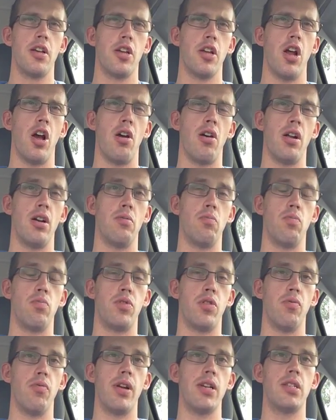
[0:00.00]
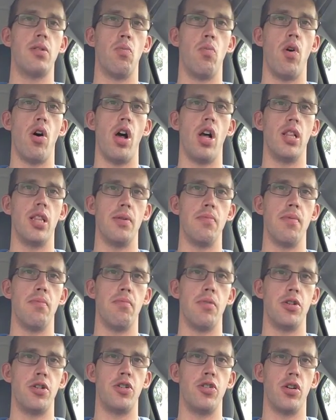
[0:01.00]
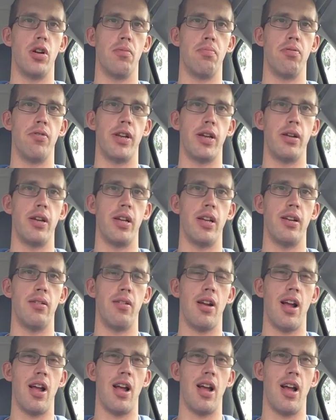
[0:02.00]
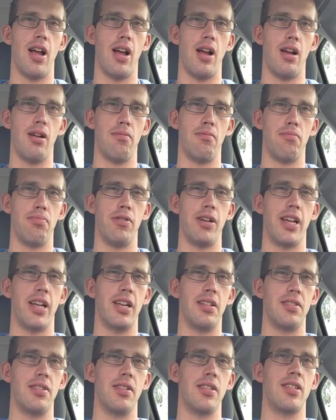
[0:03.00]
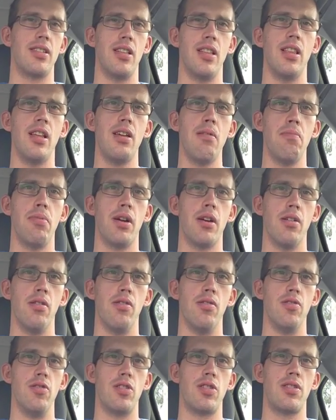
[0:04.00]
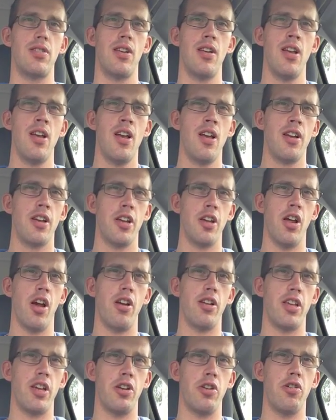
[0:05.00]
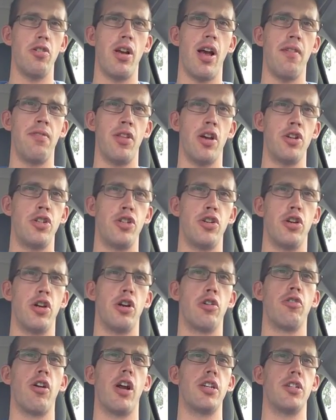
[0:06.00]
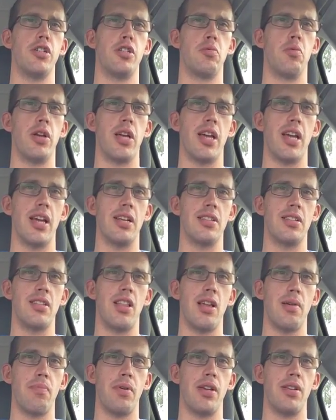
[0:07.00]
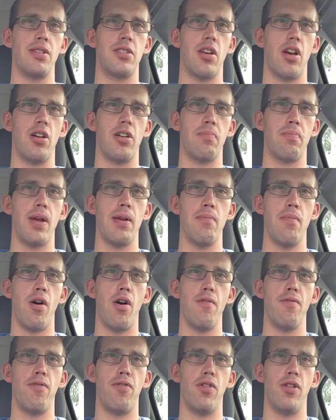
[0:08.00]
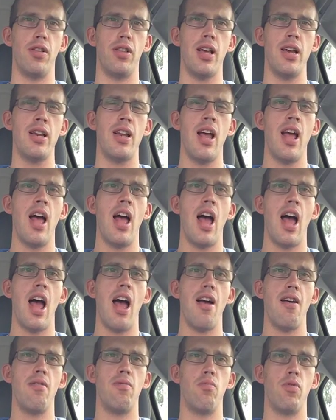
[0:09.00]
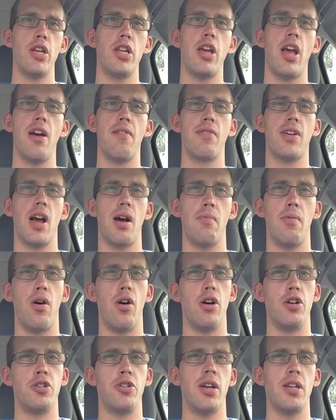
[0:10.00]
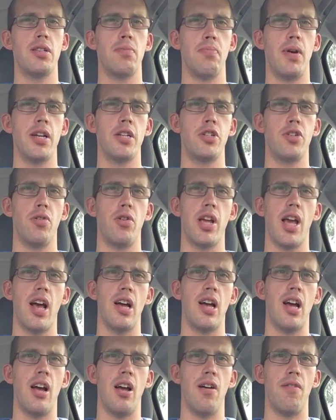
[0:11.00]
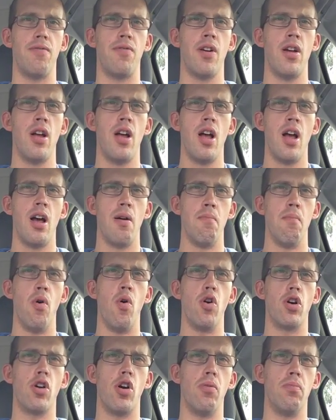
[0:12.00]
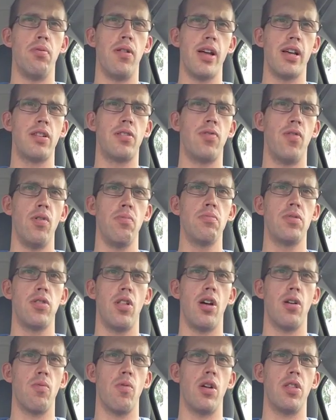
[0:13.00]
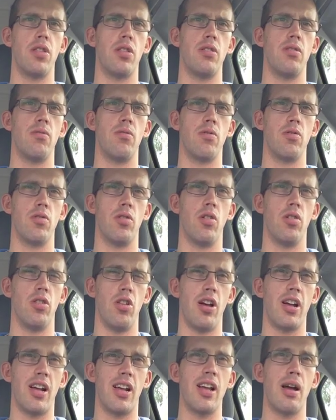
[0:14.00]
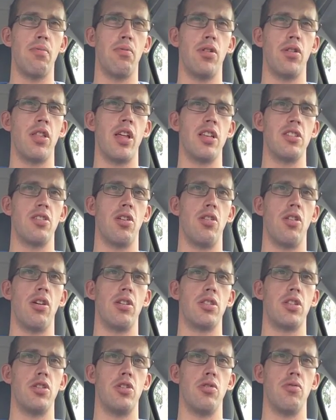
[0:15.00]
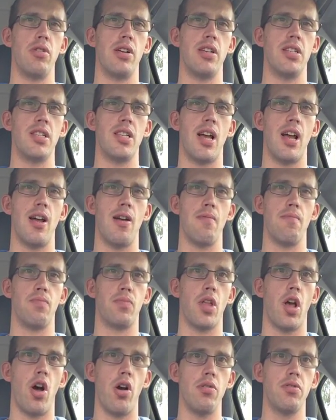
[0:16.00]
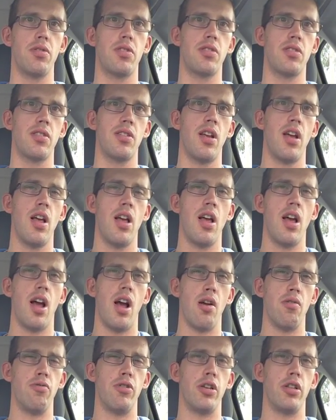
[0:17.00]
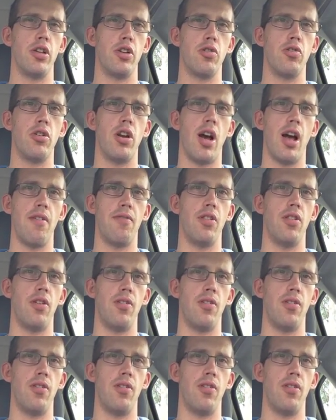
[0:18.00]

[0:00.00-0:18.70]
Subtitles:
and the reason why I limit my sugar pretty consistently, because, you do have those sugar crashes where you get sleepy. So be mindful of that. When you have carbohydrates, make sure you have more complex forms, like one like a couple of things I like to do is oats are really good. I have a